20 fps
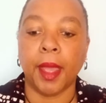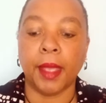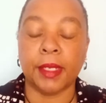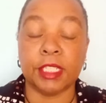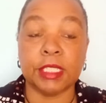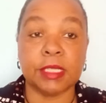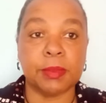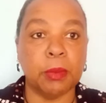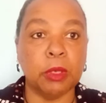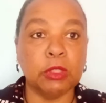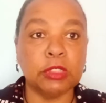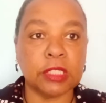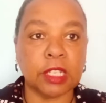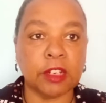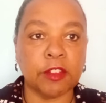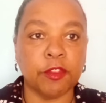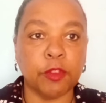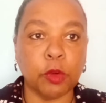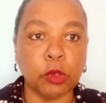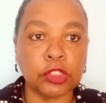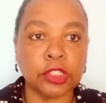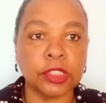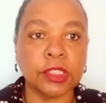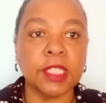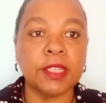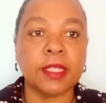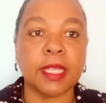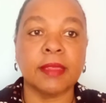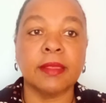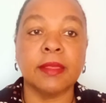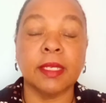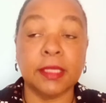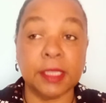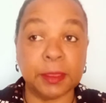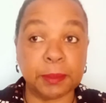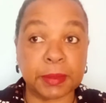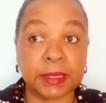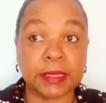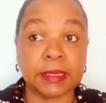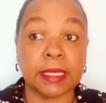it is most unfortunate that
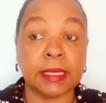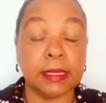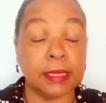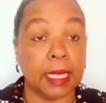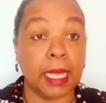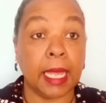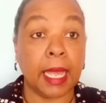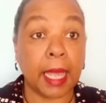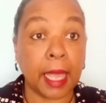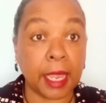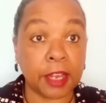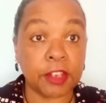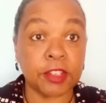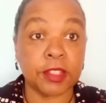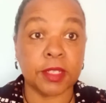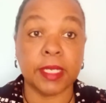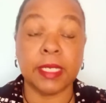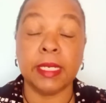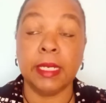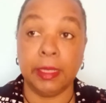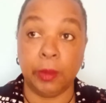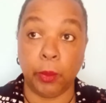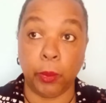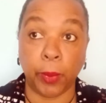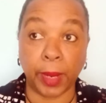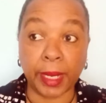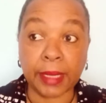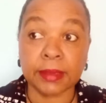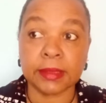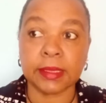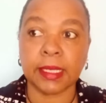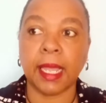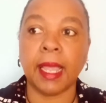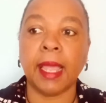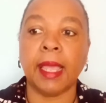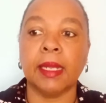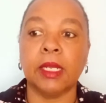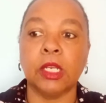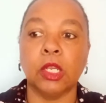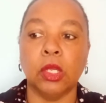30% actually went
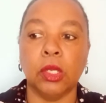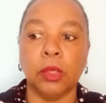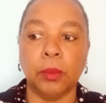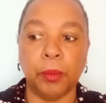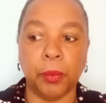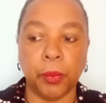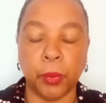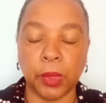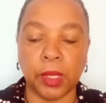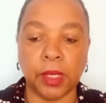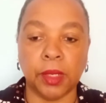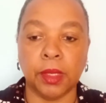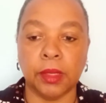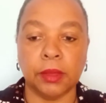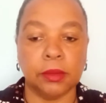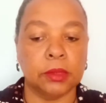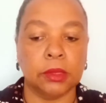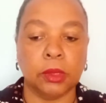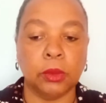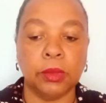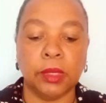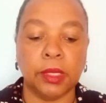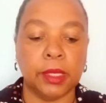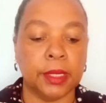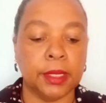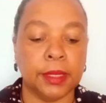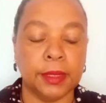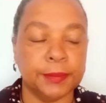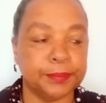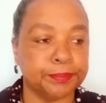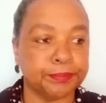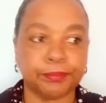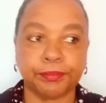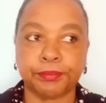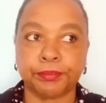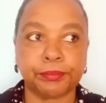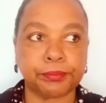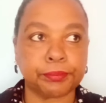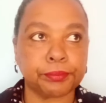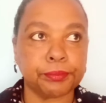and were totally
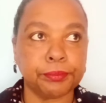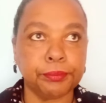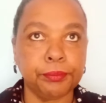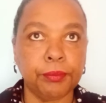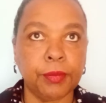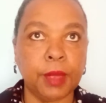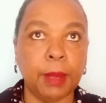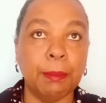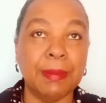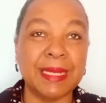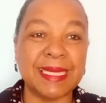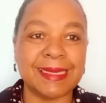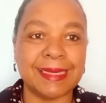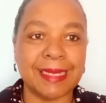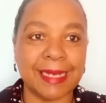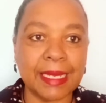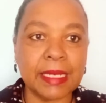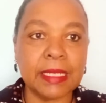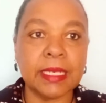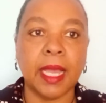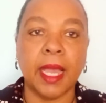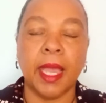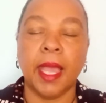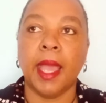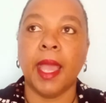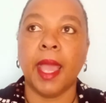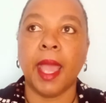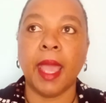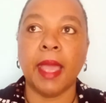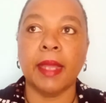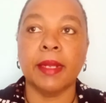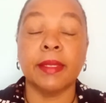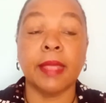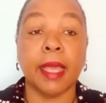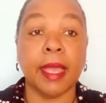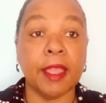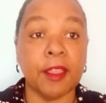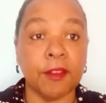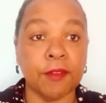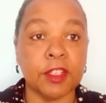misled, and
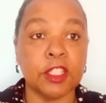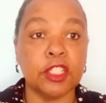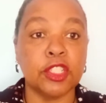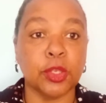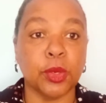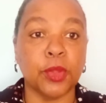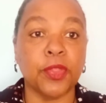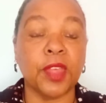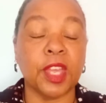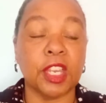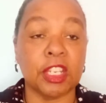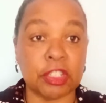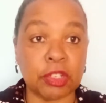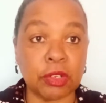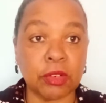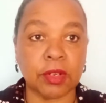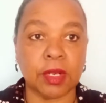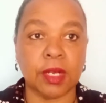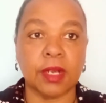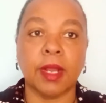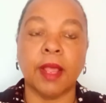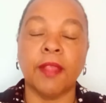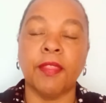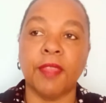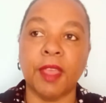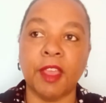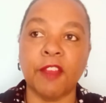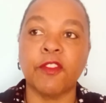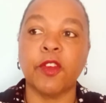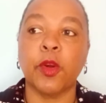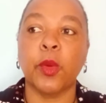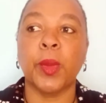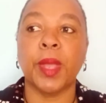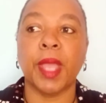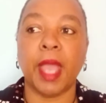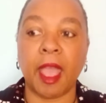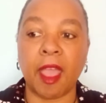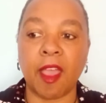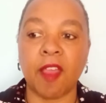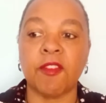they even took their children. And therefore,
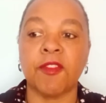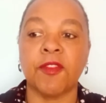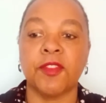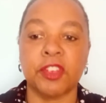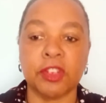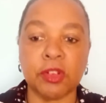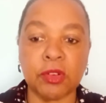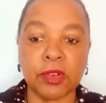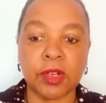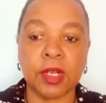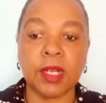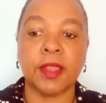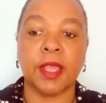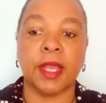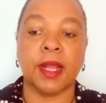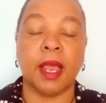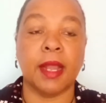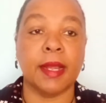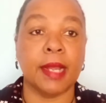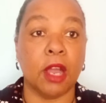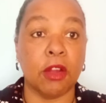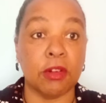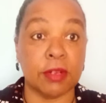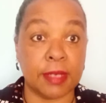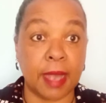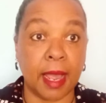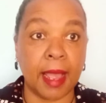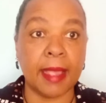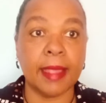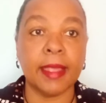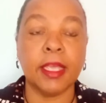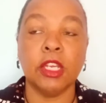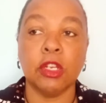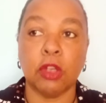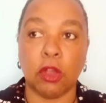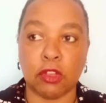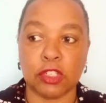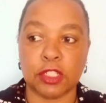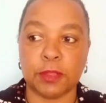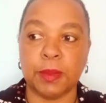we have children that are now dying in
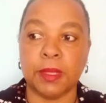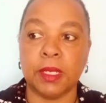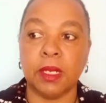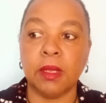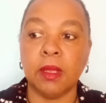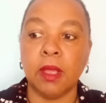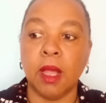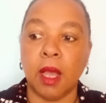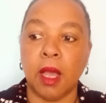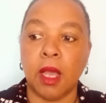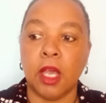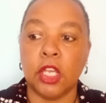hospital